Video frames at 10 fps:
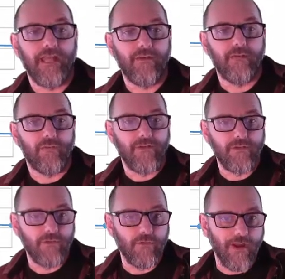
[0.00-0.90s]
And
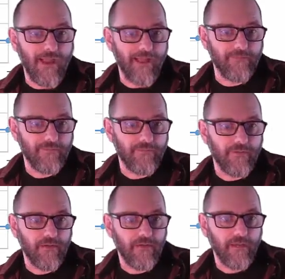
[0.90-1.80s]
when you graph,
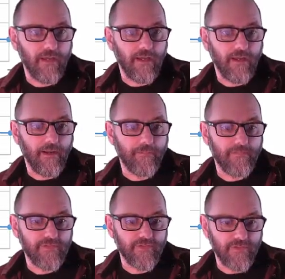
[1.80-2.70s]

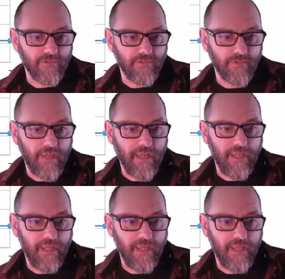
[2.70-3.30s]
so this is your